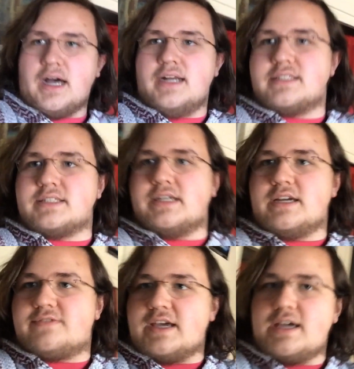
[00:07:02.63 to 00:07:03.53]
honestly,
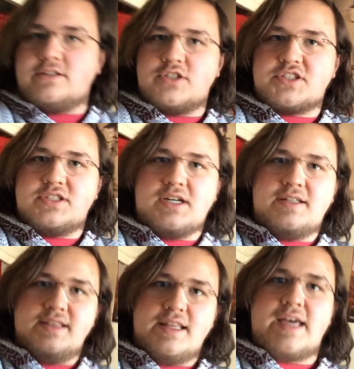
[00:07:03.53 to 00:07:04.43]
if they had just
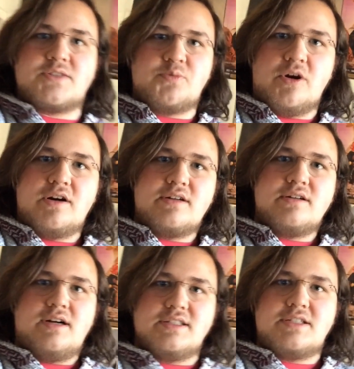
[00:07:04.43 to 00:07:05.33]
done less work
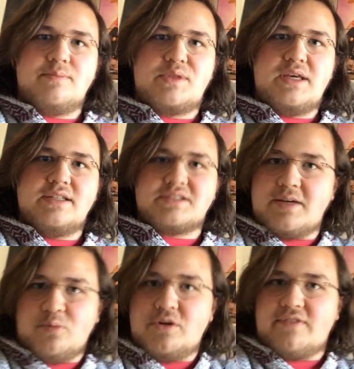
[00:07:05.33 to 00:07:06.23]
on some things,
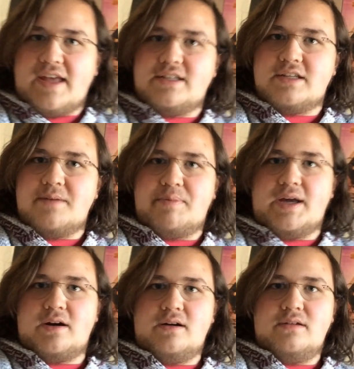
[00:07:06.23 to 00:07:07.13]
it would have ended up
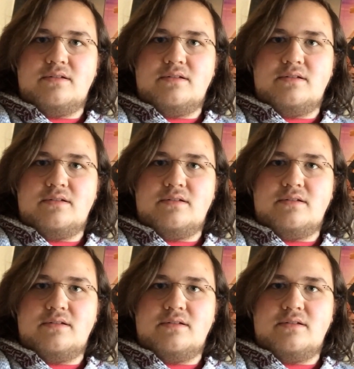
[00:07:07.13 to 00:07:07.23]
better.